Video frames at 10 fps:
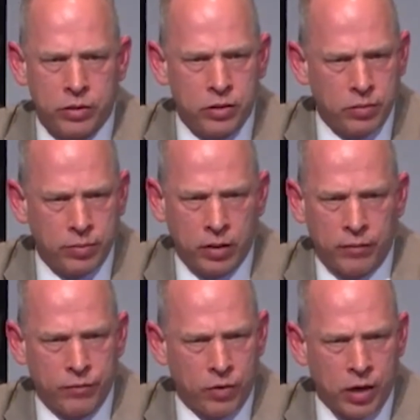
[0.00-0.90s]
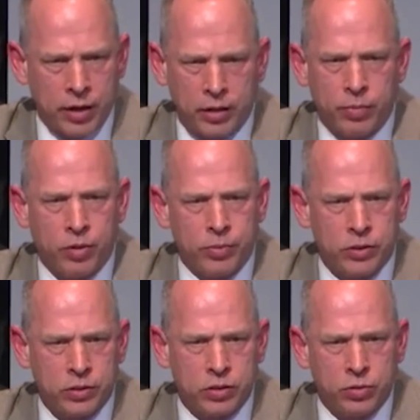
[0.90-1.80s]
There's still, for auditing
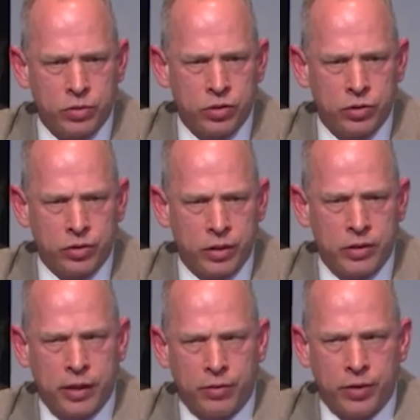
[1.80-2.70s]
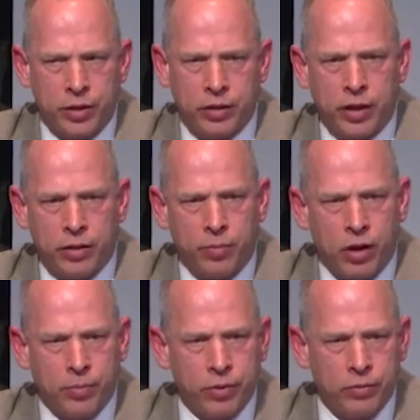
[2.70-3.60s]
purposes to ensure the integrity and
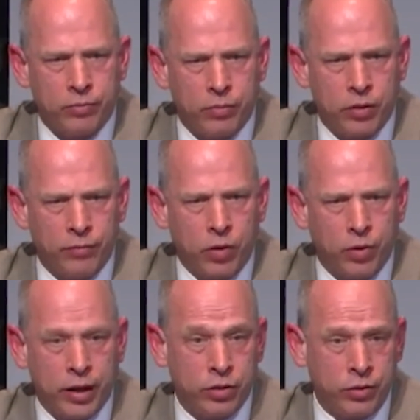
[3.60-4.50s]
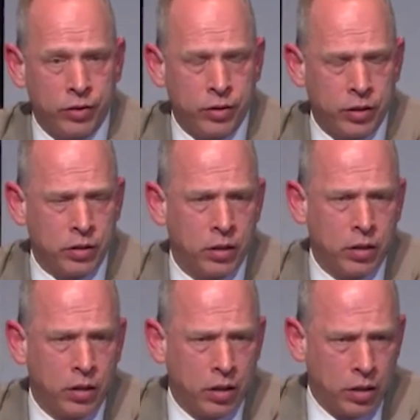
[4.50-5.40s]
the vote. And during the